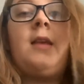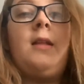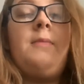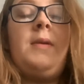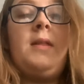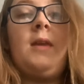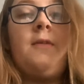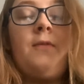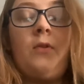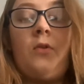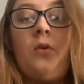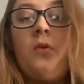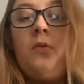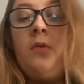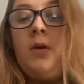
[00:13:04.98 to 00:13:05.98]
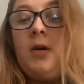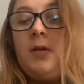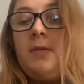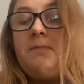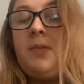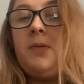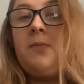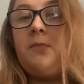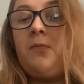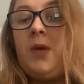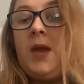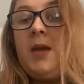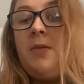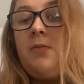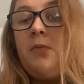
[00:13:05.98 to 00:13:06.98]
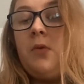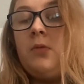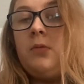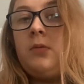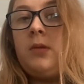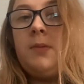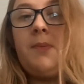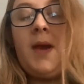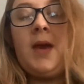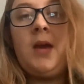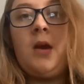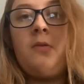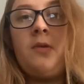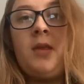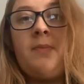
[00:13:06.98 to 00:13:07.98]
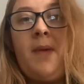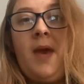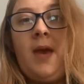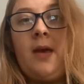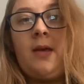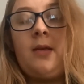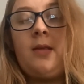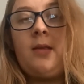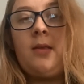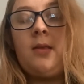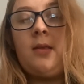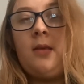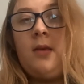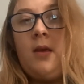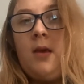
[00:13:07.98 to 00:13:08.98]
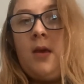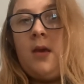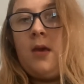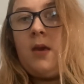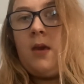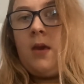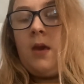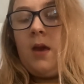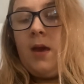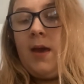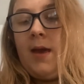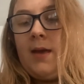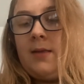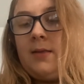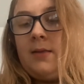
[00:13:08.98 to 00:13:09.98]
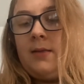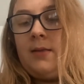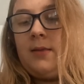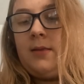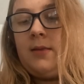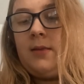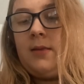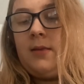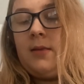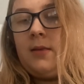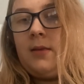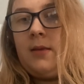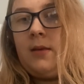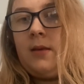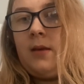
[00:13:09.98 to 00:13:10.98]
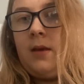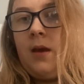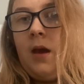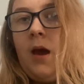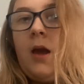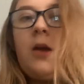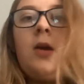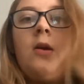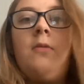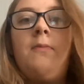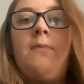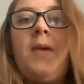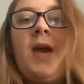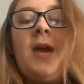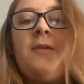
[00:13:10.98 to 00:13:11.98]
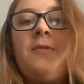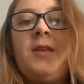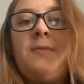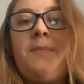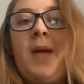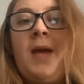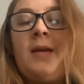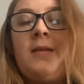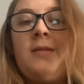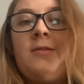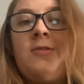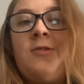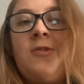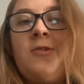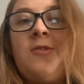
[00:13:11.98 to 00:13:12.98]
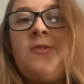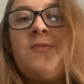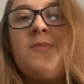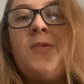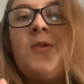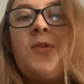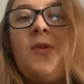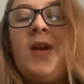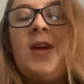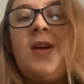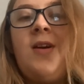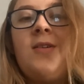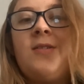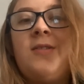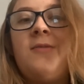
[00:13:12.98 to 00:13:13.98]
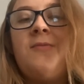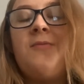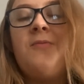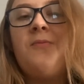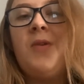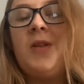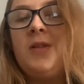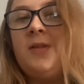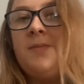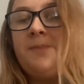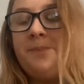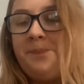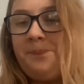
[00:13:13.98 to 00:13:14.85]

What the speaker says: going to be difficult, but we want to pay our respects. And I couldn't pay respects to my great cousin when,